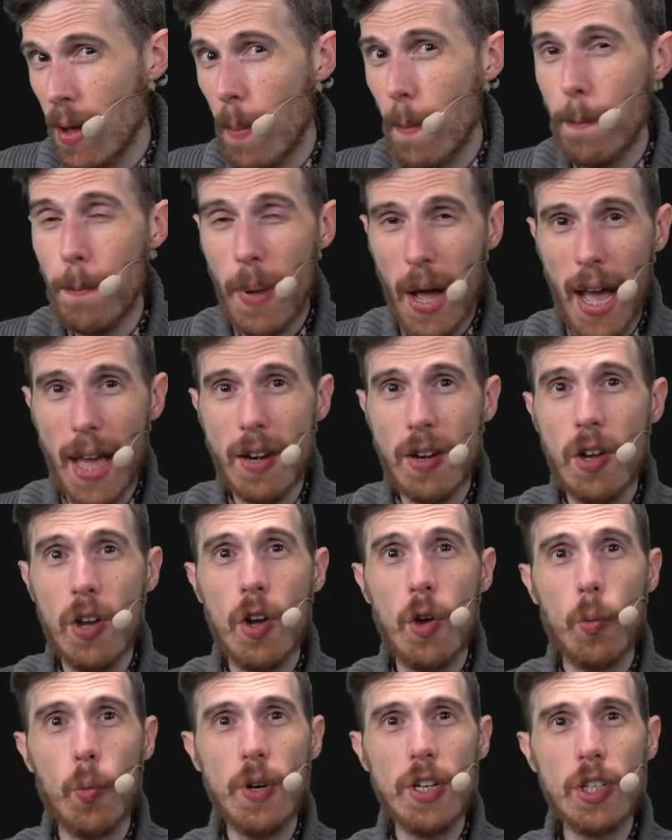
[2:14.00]
But
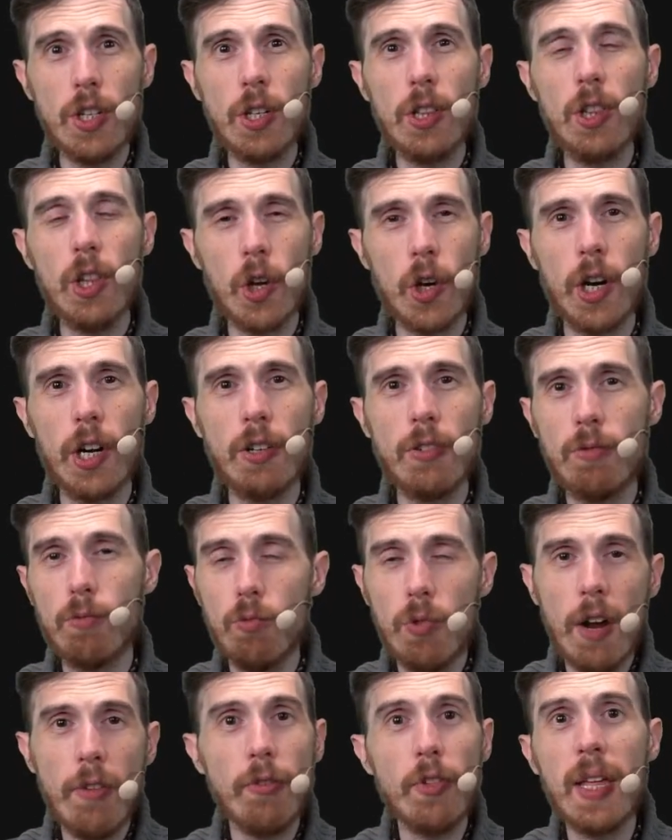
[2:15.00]
we should learn
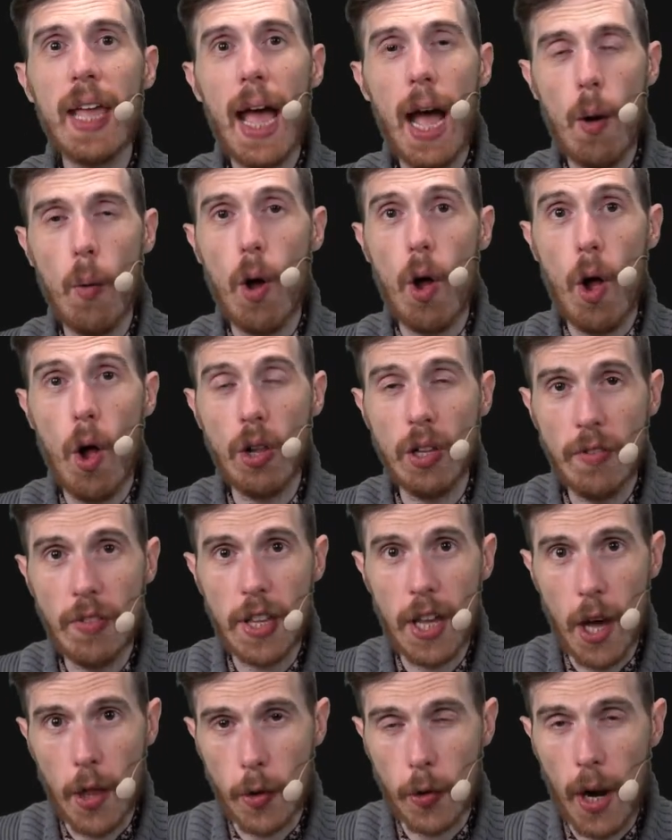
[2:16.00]
roughly how all of
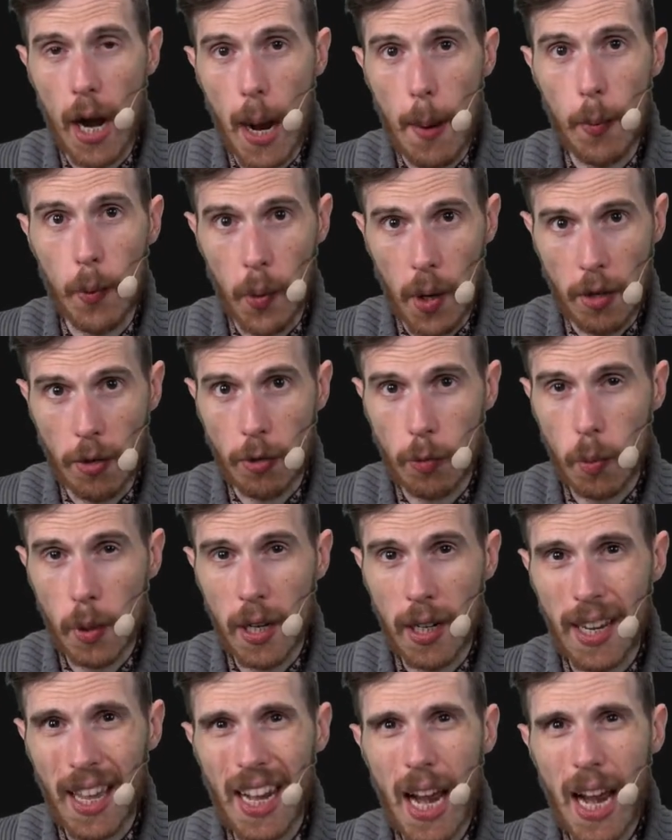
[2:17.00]
the other operators work,